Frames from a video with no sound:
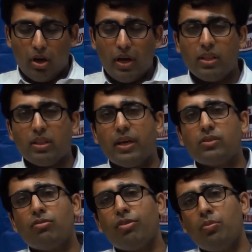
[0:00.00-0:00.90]
In
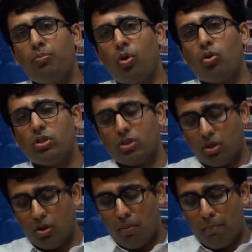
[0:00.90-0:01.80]
case of imports,
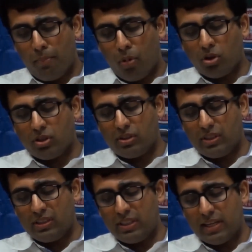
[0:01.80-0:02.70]
both
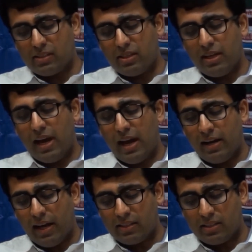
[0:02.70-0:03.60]
CGST
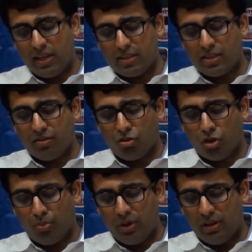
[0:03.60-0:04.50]
and SGST
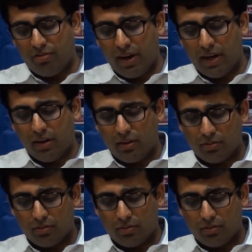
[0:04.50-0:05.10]
would be levied